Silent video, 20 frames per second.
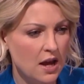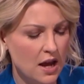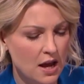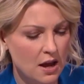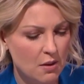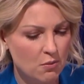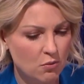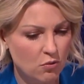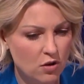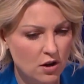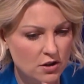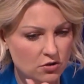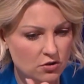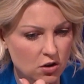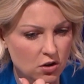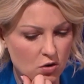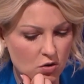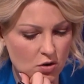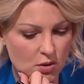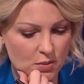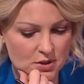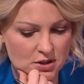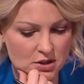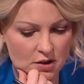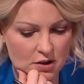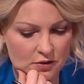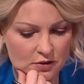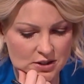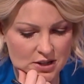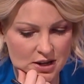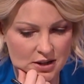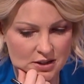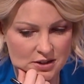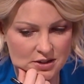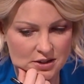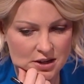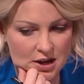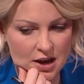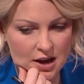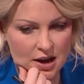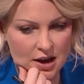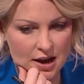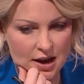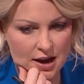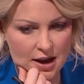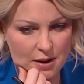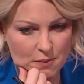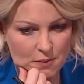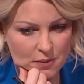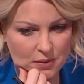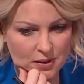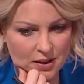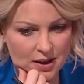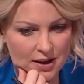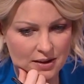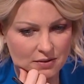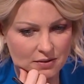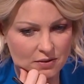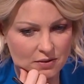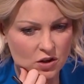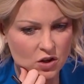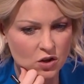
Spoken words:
Roderick O'Gorman's office, and that